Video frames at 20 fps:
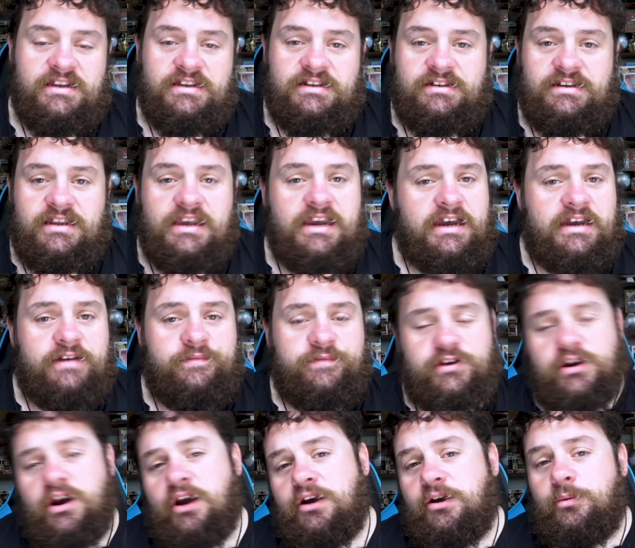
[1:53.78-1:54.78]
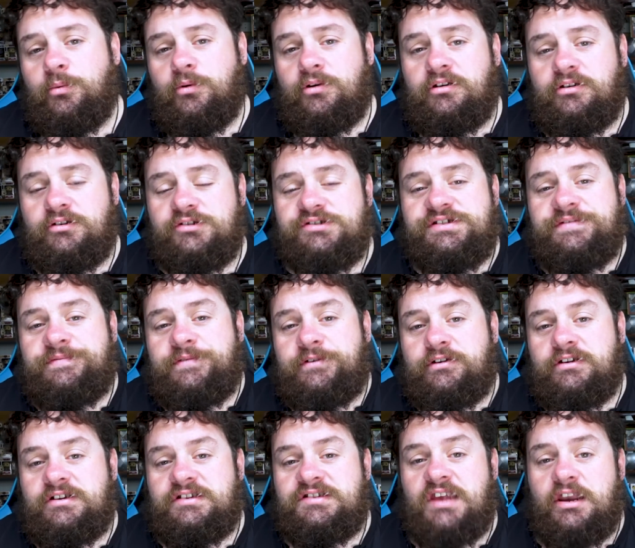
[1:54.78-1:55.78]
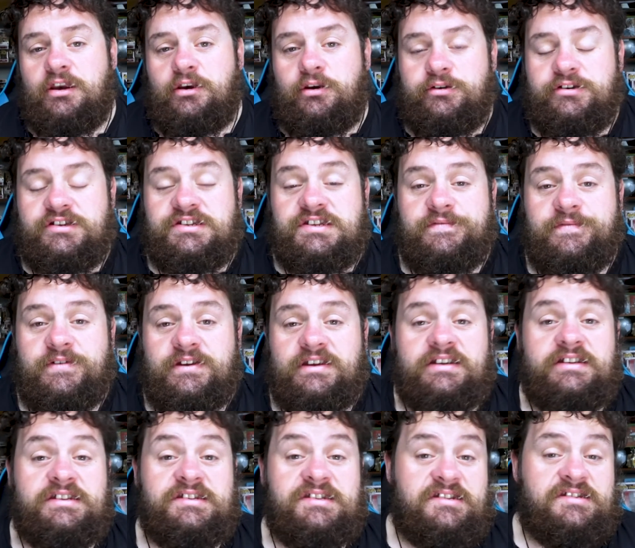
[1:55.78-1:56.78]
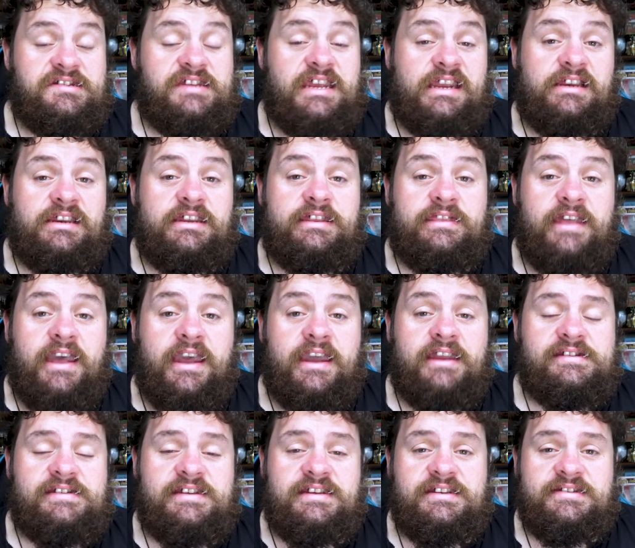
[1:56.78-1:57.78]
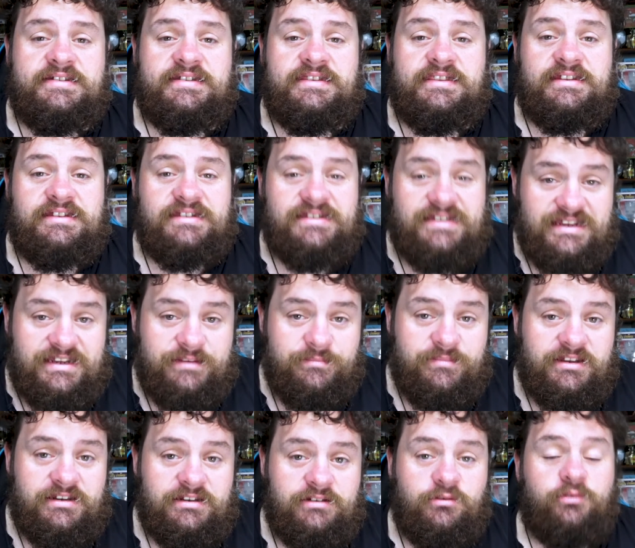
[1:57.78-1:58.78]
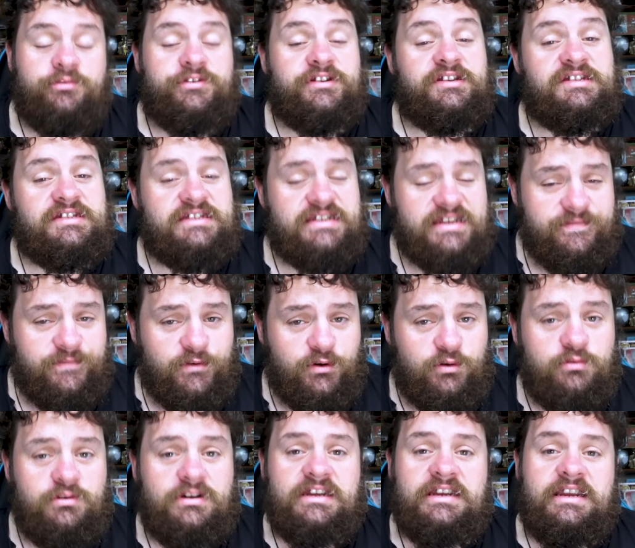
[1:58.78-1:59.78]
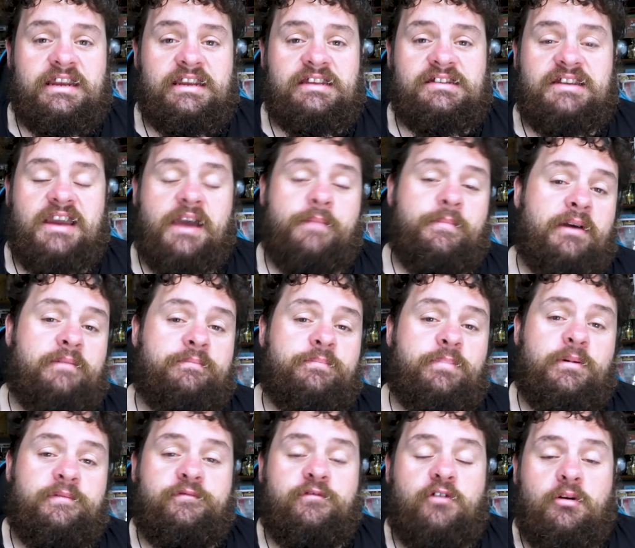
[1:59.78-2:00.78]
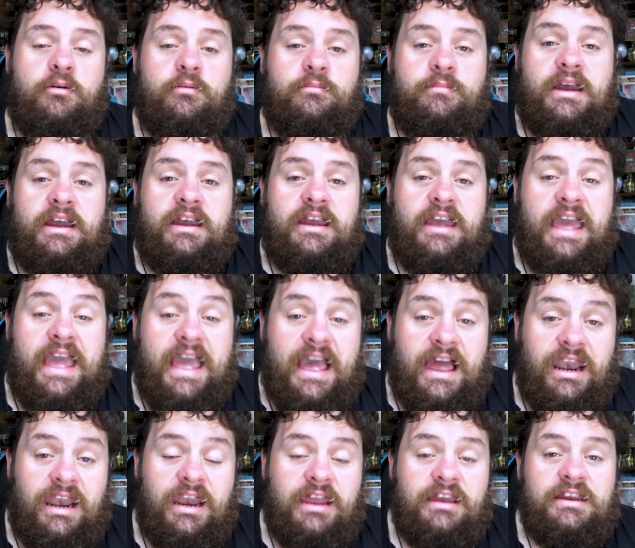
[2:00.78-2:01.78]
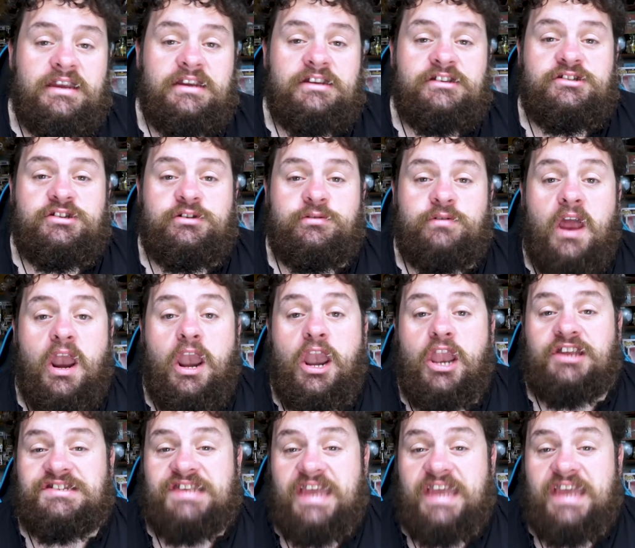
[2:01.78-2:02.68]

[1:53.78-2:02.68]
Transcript: Now, if you don't know what Lucifer is exactly that. He is the demon or the devil. He's come up from hell to Los